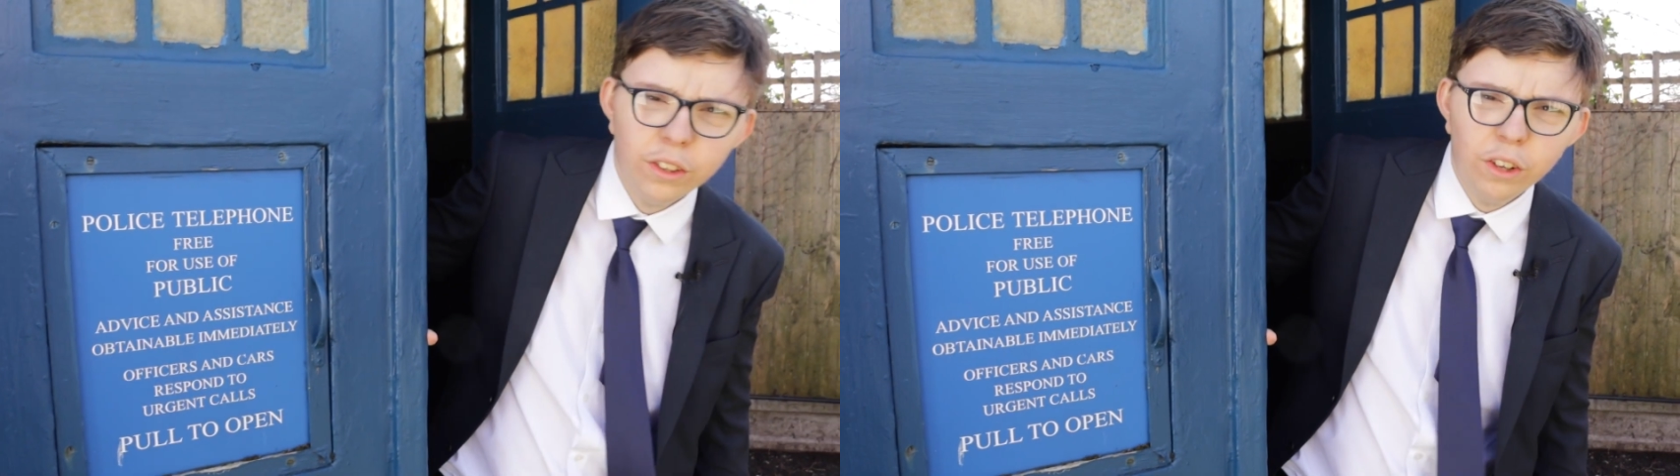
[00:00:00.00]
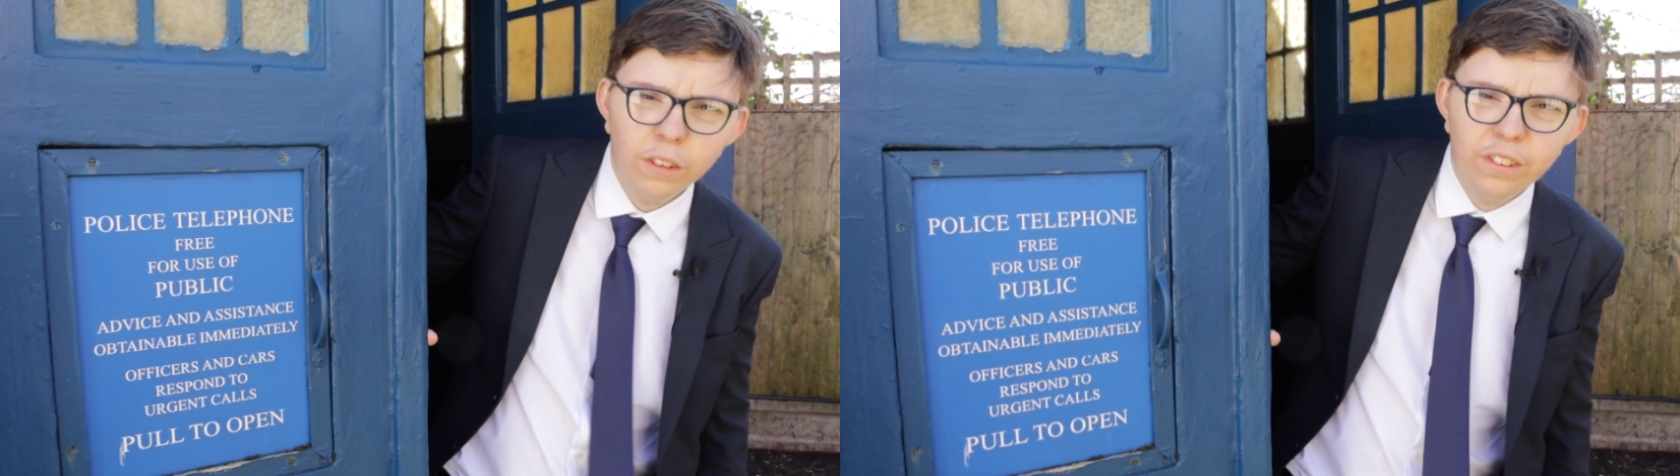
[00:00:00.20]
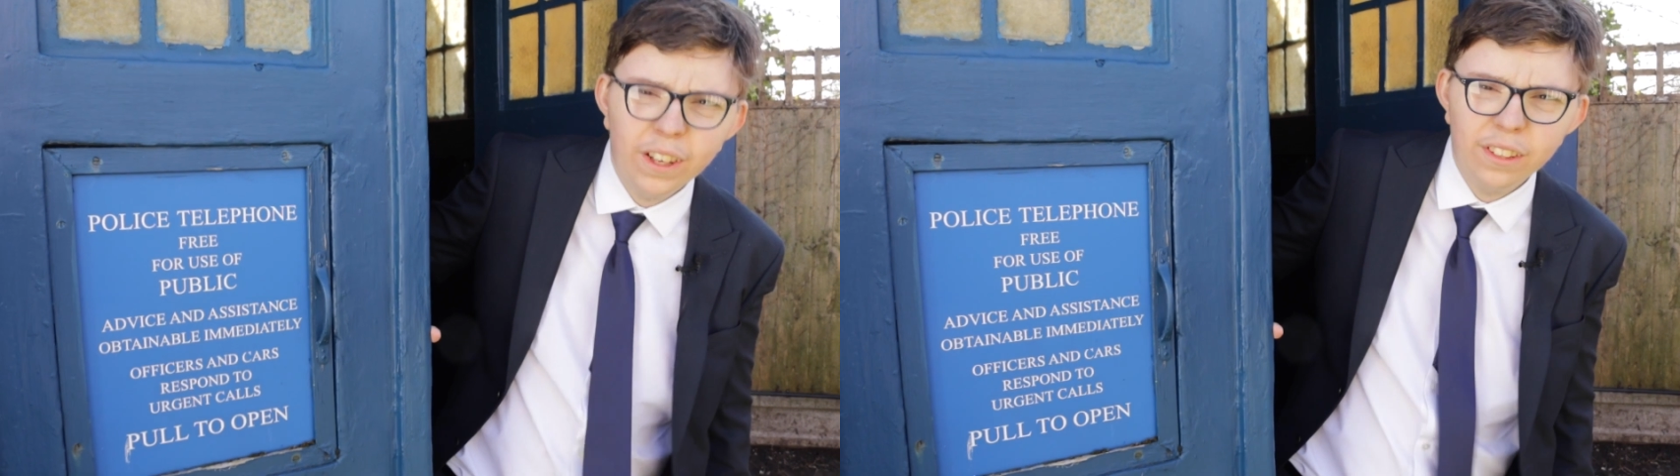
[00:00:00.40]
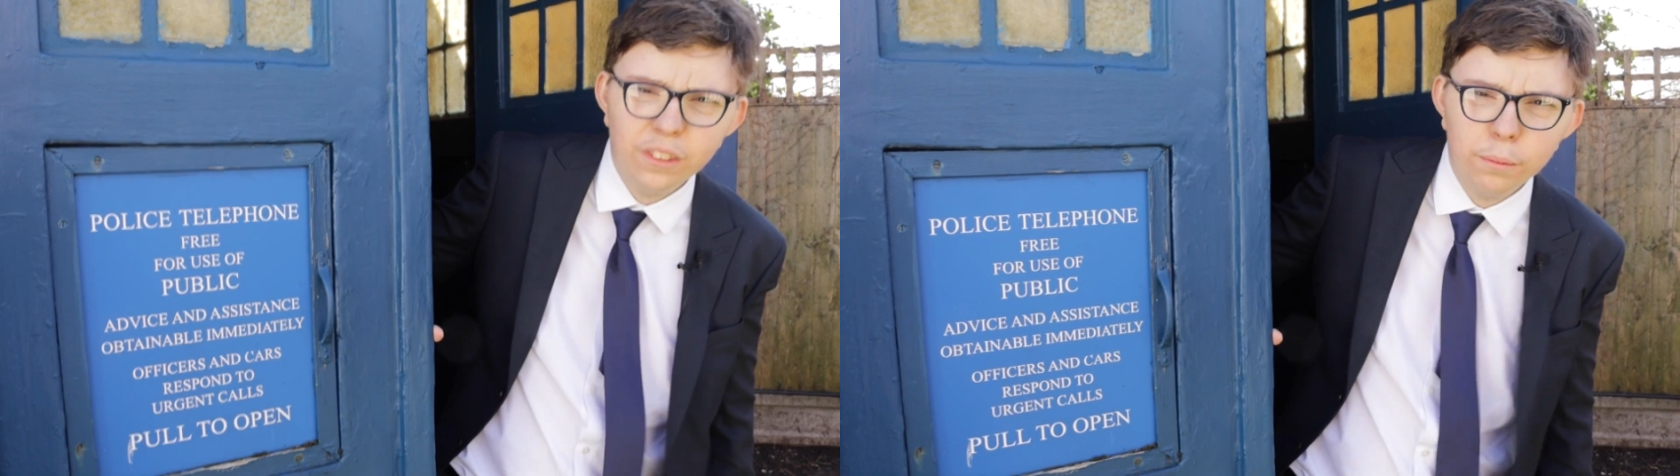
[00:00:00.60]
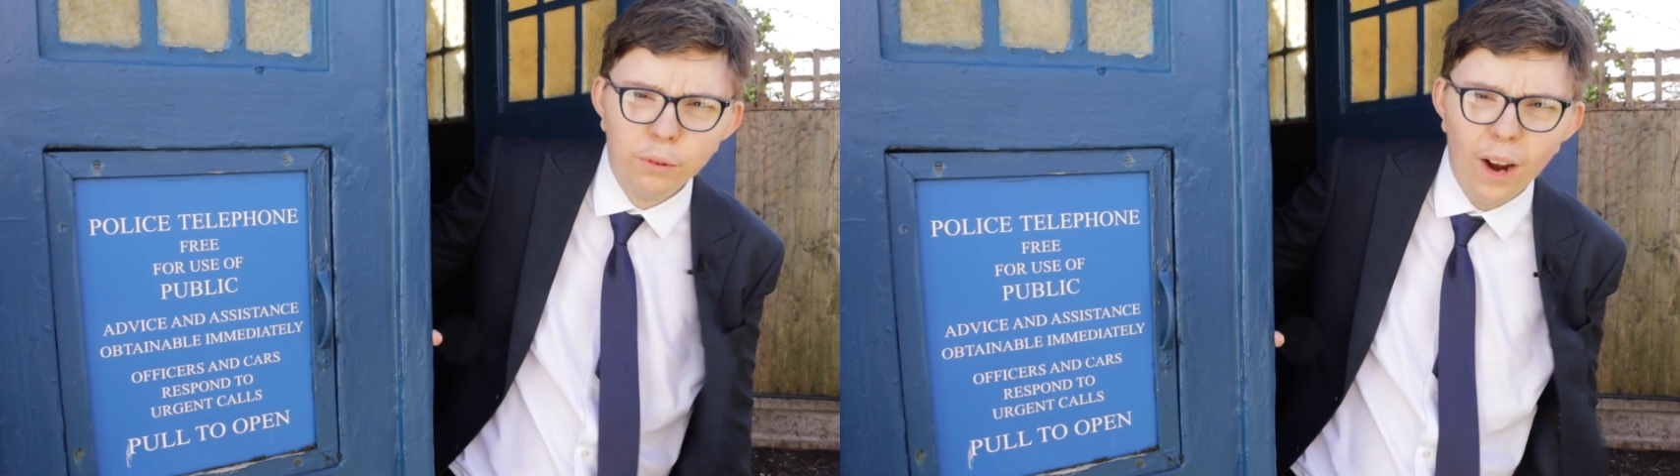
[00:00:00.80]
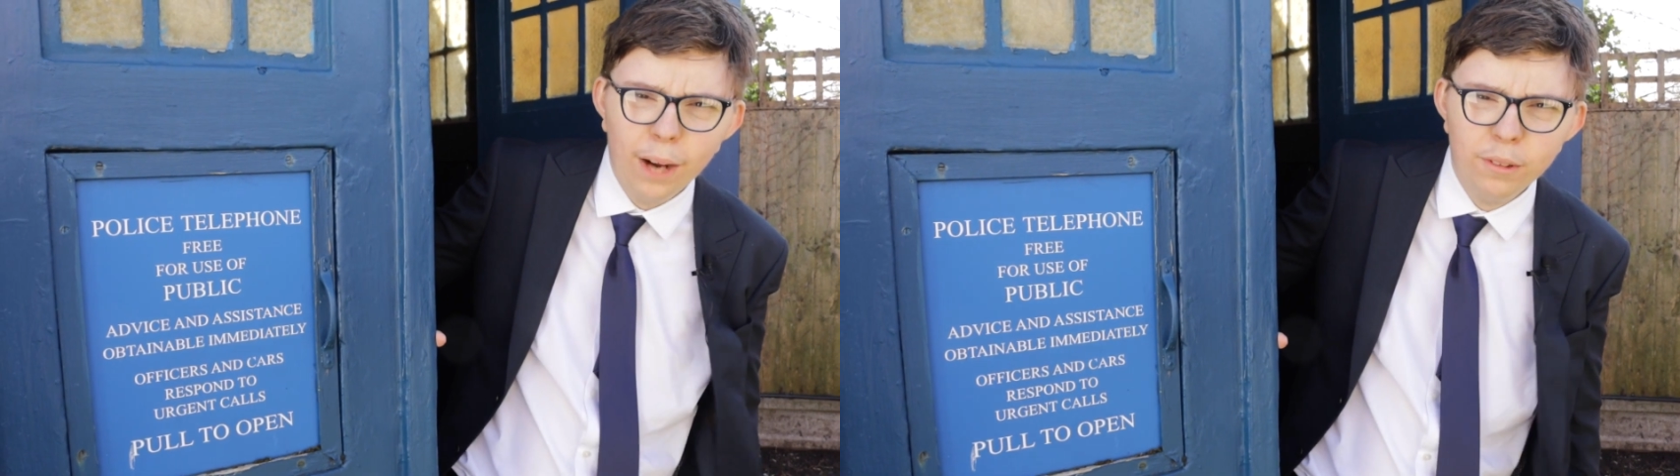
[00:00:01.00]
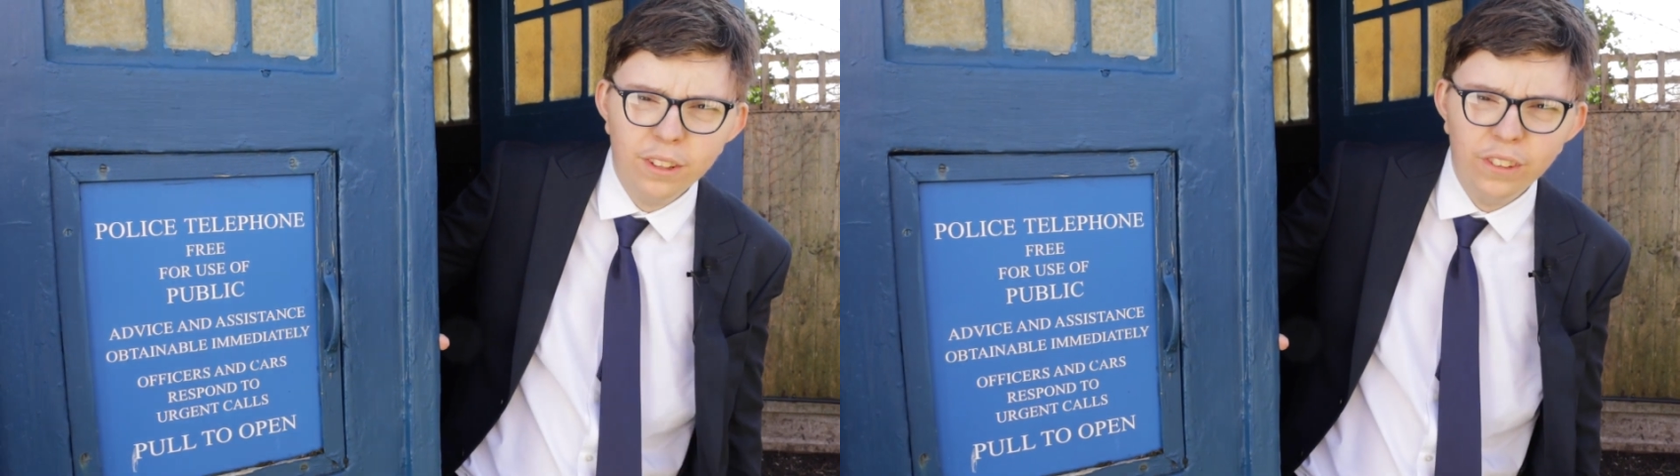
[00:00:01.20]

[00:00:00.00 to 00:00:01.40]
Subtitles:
Don't forget to subscribe to the